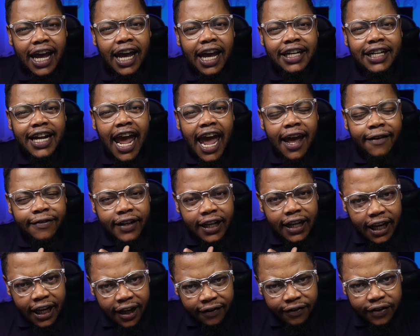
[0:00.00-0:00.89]
and I have
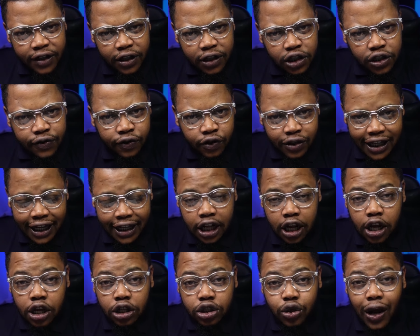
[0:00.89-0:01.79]
the evidence for
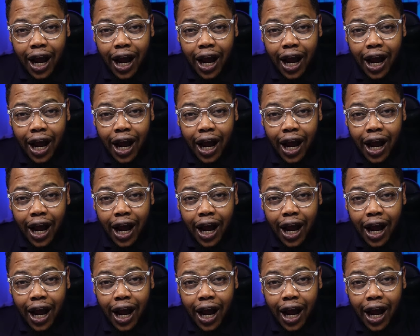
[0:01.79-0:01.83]
that.